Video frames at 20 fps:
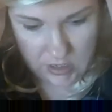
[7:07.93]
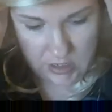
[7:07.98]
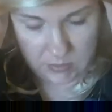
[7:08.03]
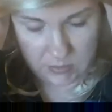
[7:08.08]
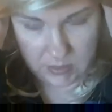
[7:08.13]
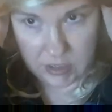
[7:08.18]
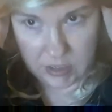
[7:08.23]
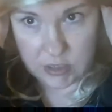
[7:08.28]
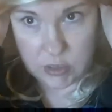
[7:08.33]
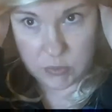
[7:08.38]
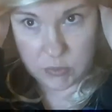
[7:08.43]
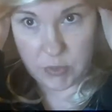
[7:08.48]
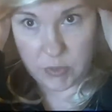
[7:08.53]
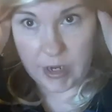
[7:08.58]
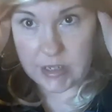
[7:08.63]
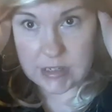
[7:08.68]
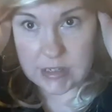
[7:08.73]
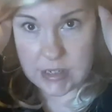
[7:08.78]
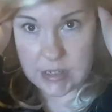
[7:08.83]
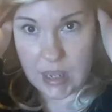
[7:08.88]
I'm kind of
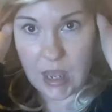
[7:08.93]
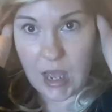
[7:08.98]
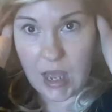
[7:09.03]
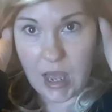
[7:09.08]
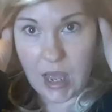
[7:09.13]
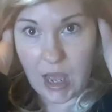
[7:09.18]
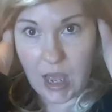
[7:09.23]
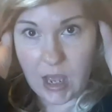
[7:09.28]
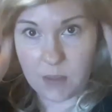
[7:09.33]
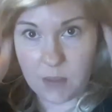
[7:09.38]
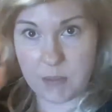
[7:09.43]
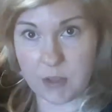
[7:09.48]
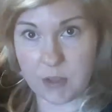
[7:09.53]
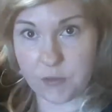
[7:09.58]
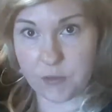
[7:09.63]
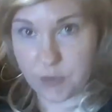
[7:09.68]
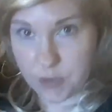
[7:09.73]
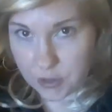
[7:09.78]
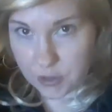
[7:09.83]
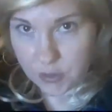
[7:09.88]
surprised.
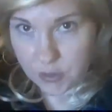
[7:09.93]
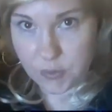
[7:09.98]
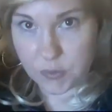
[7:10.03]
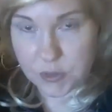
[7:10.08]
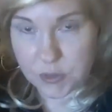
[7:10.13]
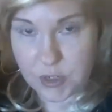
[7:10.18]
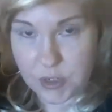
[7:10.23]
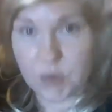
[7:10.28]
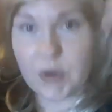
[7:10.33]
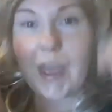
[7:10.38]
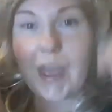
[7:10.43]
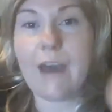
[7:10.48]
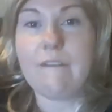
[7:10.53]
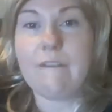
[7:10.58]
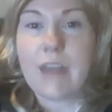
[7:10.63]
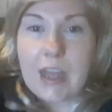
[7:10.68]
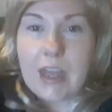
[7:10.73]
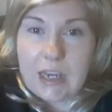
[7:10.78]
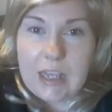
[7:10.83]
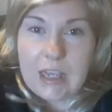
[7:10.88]
If you don't
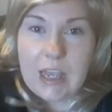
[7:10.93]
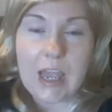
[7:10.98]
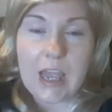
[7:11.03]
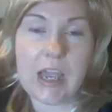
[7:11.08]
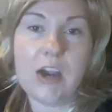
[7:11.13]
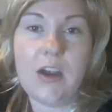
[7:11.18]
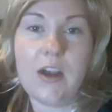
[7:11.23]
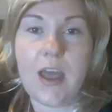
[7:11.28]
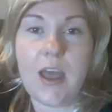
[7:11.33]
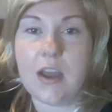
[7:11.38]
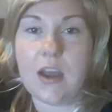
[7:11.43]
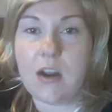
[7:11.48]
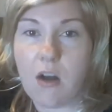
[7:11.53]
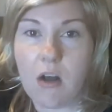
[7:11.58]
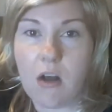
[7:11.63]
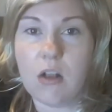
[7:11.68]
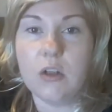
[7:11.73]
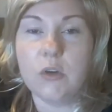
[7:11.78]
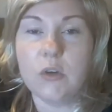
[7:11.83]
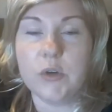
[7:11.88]
have any hair at
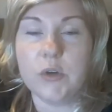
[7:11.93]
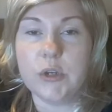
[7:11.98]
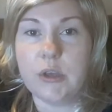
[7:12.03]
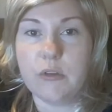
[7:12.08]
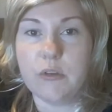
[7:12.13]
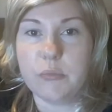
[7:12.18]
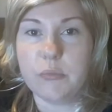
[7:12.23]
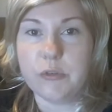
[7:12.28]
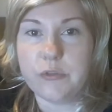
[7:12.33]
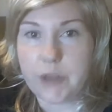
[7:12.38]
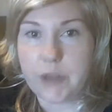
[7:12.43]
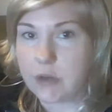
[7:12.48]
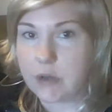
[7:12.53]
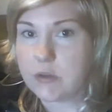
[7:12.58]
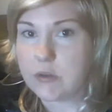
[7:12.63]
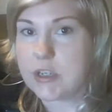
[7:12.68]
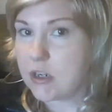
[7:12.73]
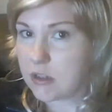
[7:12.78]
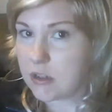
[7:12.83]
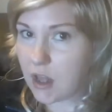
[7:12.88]
all or you have
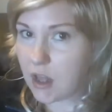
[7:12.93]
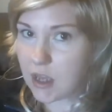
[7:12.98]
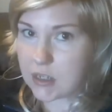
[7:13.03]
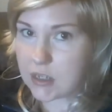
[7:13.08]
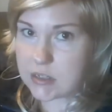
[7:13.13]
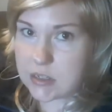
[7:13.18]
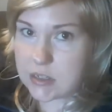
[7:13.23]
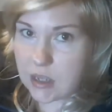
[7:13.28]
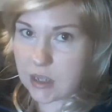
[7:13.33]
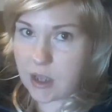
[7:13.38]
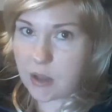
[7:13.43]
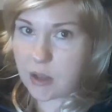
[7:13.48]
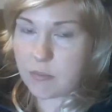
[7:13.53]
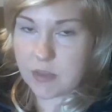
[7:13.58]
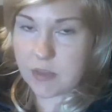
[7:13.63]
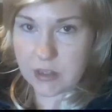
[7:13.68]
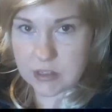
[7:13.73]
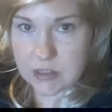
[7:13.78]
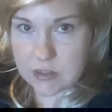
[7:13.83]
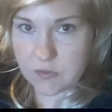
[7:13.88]
profound hair loss,
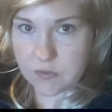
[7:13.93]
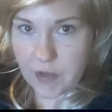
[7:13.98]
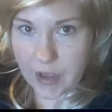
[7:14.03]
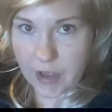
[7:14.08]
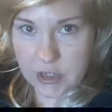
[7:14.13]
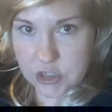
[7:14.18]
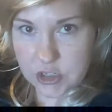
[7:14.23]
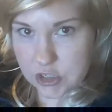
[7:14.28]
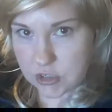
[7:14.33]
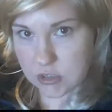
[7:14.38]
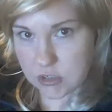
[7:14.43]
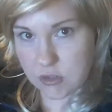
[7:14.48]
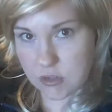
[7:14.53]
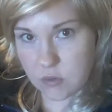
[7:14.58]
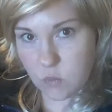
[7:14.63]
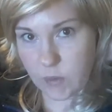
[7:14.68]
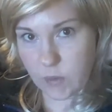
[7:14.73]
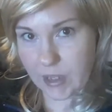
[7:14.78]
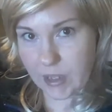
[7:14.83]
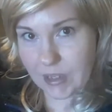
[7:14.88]
these fashion
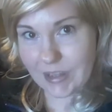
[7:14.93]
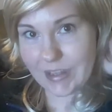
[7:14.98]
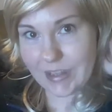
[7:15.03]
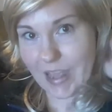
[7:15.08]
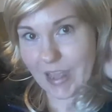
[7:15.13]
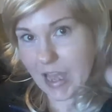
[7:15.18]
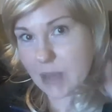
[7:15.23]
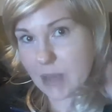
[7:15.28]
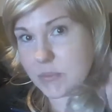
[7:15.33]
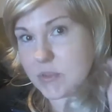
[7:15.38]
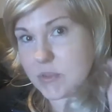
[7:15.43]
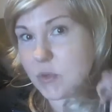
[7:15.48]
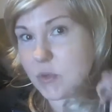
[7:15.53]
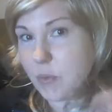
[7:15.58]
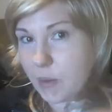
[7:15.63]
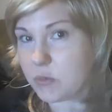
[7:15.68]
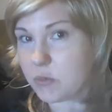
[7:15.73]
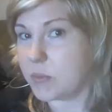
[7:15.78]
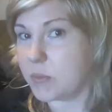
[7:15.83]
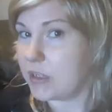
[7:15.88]
wig caps are
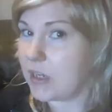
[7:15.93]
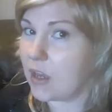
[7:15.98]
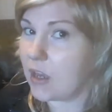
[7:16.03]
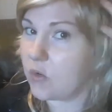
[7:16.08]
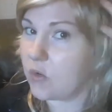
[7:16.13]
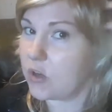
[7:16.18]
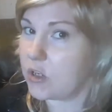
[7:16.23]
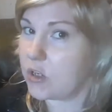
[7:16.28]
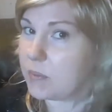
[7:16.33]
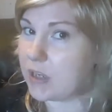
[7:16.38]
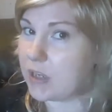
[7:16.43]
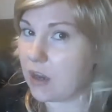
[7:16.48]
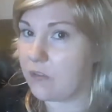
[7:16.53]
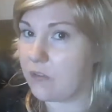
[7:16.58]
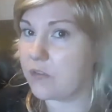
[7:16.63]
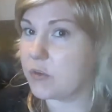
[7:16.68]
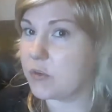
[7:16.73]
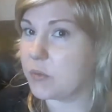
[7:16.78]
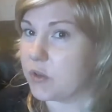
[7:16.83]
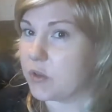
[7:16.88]
probably not going to be
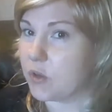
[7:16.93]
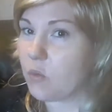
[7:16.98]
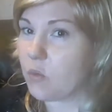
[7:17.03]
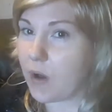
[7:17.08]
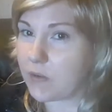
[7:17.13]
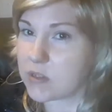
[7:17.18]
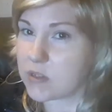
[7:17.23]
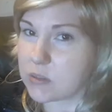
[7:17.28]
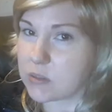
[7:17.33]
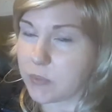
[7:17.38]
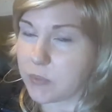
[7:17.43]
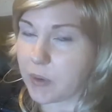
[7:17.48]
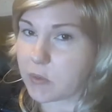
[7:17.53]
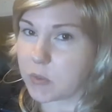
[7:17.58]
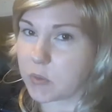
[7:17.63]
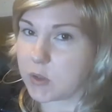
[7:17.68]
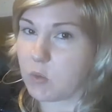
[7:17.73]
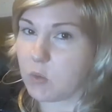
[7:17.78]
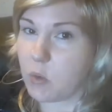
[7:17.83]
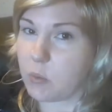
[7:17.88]
comfortable. The wefts
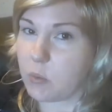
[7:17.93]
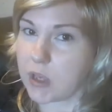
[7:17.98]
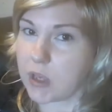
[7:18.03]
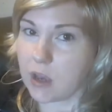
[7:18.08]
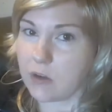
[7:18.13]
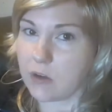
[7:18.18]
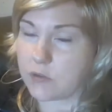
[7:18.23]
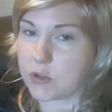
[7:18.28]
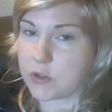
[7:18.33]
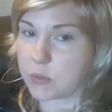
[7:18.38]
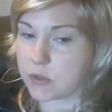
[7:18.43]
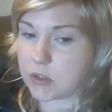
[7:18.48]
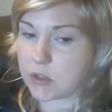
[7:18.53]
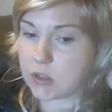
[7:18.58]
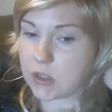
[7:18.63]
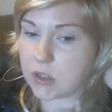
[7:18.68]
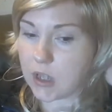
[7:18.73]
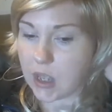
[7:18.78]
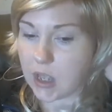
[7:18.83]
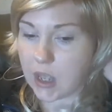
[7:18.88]
probably won't be
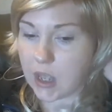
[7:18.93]
comfortable.